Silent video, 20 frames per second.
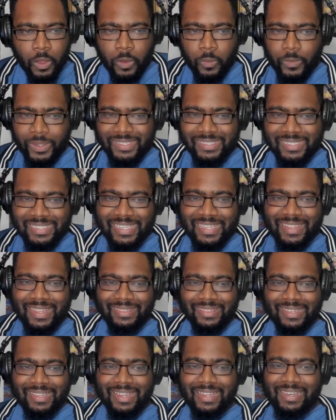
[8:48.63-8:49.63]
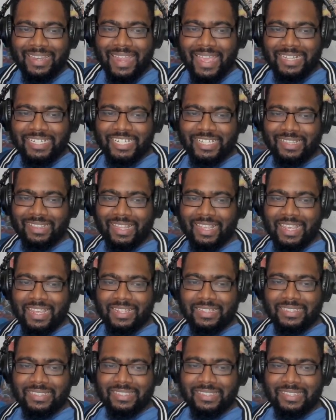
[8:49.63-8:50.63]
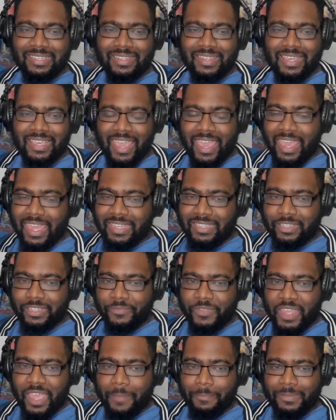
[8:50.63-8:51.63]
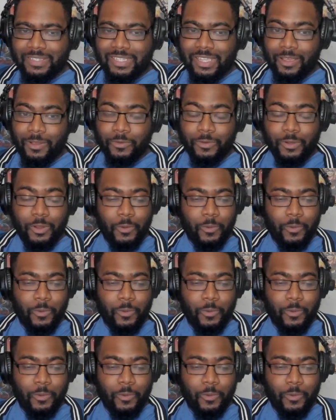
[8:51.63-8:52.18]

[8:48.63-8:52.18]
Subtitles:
We see that the connection leads to the end of the episode,